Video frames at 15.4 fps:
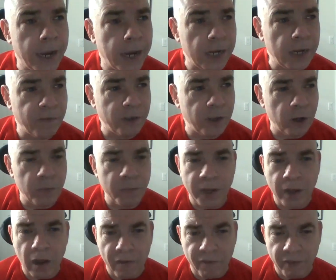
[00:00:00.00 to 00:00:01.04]
and if you hear me
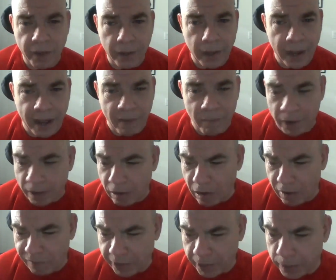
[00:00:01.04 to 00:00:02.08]
coughing, I have my
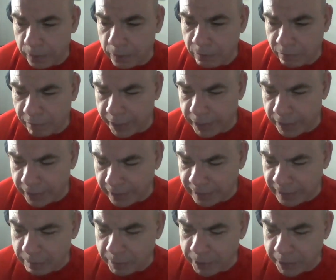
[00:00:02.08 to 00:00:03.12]
coffee right
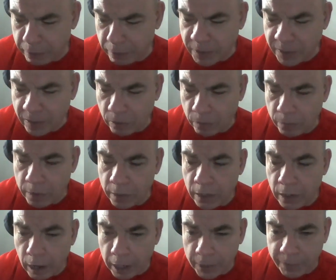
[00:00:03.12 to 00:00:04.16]
next to me here, so
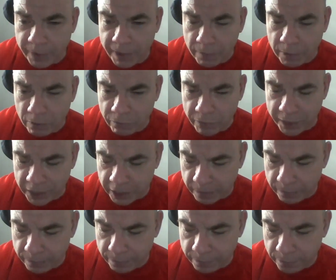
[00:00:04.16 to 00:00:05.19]
I'm going to be able to reach
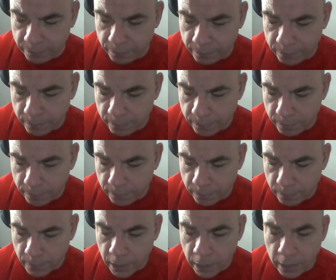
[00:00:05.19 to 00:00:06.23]
it.
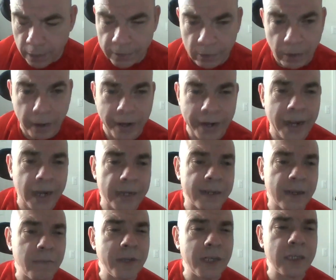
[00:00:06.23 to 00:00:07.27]
So again,
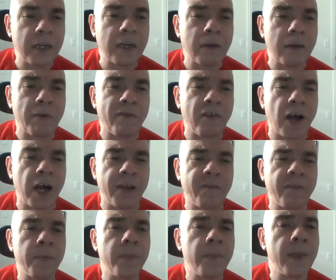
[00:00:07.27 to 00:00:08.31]
coming in at number
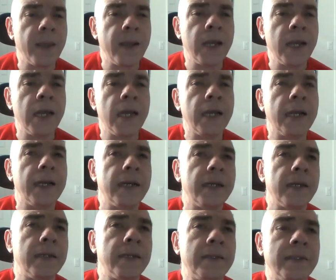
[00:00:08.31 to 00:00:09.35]
5
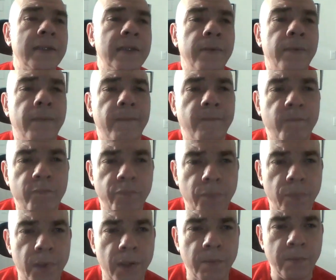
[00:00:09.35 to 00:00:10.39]
is
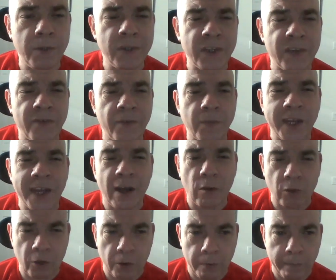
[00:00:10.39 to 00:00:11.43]
Music from the
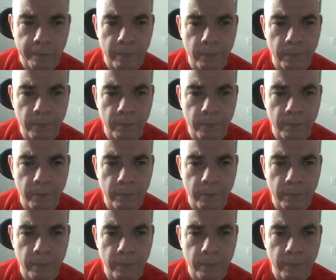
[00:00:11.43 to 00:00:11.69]
Elder.